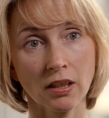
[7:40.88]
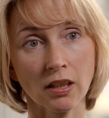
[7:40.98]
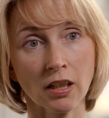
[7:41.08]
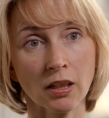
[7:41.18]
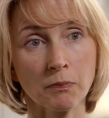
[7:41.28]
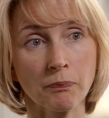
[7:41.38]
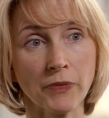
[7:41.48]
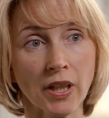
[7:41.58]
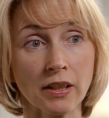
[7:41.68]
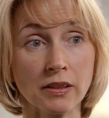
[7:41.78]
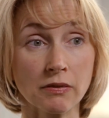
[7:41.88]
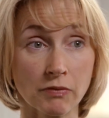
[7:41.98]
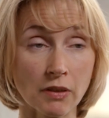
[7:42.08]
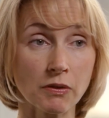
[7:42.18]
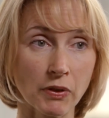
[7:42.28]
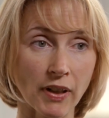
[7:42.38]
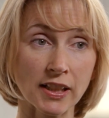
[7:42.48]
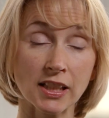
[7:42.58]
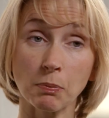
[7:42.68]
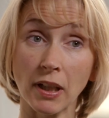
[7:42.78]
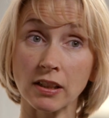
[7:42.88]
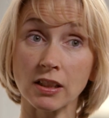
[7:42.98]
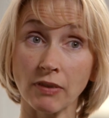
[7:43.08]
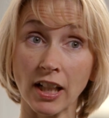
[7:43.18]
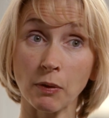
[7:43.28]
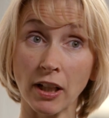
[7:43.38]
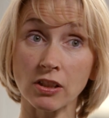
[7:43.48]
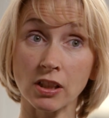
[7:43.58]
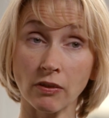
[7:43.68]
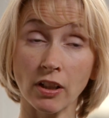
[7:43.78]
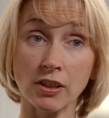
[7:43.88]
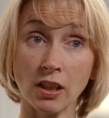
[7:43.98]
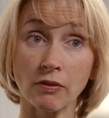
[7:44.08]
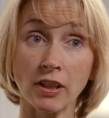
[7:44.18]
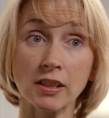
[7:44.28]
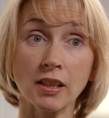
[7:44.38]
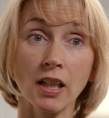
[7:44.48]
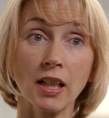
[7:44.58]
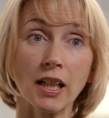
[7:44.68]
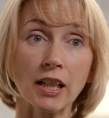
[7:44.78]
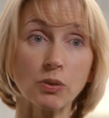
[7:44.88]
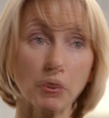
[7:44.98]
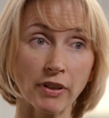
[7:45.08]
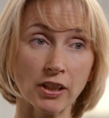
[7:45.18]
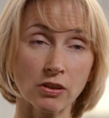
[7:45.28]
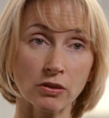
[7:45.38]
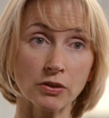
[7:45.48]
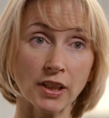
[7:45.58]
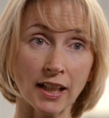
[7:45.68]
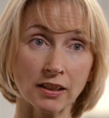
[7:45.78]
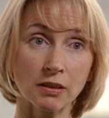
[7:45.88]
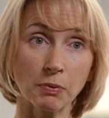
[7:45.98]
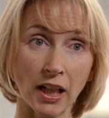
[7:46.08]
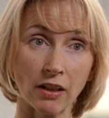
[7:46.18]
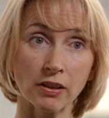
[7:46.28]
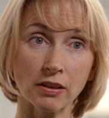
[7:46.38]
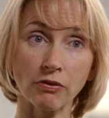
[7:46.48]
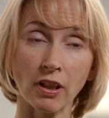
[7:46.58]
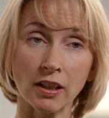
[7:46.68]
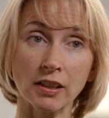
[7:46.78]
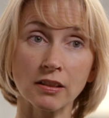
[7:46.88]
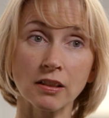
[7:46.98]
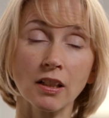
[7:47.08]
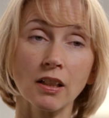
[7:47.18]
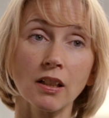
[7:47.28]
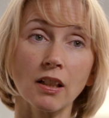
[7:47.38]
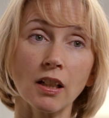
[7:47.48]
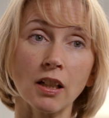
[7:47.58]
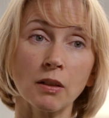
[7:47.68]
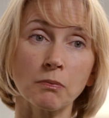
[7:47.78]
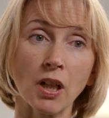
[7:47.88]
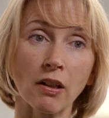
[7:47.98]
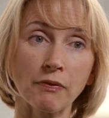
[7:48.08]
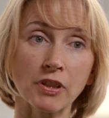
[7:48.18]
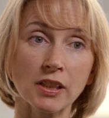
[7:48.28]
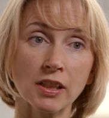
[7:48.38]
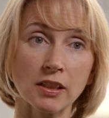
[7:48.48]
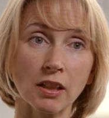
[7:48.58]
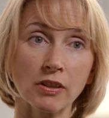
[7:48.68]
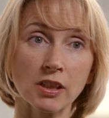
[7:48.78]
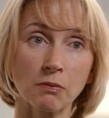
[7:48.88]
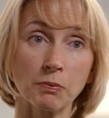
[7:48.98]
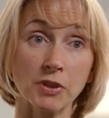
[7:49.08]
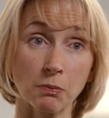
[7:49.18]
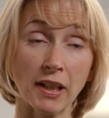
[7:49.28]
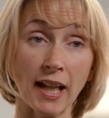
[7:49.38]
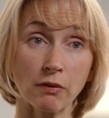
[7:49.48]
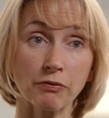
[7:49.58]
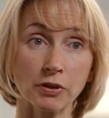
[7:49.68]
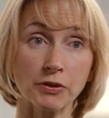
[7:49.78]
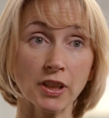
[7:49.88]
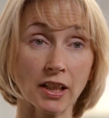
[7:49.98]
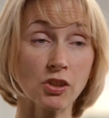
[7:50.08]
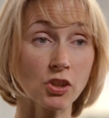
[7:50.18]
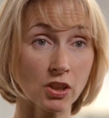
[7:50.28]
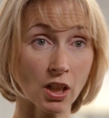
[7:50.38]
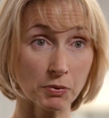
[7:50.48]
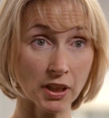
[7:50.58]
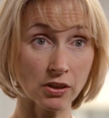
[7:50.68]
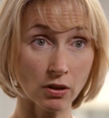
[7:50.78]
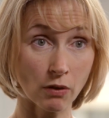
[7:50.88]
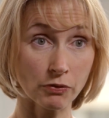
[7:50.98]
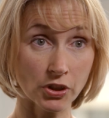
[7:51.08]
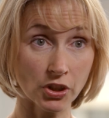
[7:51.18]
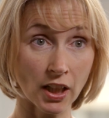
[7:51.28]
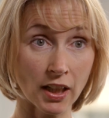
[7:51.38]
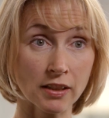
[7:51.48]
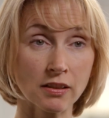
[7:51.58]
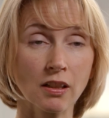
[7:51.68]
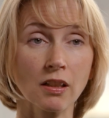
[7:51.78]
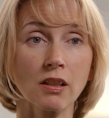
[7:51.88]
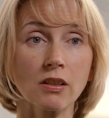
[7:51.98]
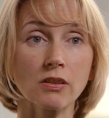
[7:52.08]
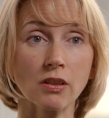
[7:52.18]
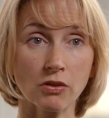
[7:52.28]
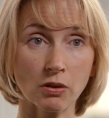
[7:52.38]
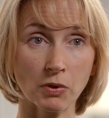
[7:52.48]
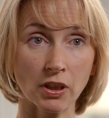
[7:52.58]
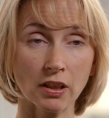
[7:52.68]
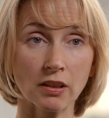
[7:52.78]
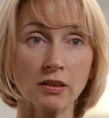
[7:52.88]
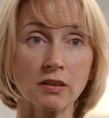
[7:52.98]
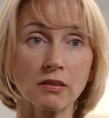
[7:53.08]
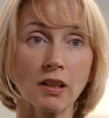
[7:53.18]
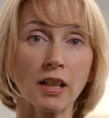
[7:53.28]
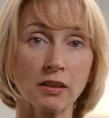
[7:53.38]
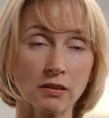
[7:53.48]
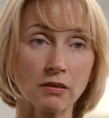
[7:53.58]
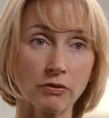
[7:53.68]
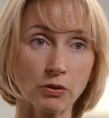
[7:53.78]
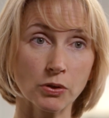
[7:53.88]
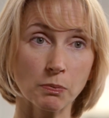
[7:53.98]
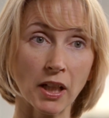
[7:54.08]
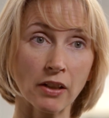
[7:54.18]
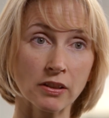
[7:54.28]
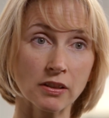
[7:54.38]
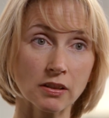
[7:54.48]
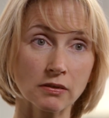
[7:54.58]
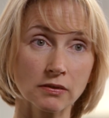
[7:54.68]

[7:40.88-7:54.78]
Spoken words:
And we've had independent evaluations of our service, and professionals and parents find our advocacy service to be helpful. So that's child protection conference chairs, social workers, and of course parents.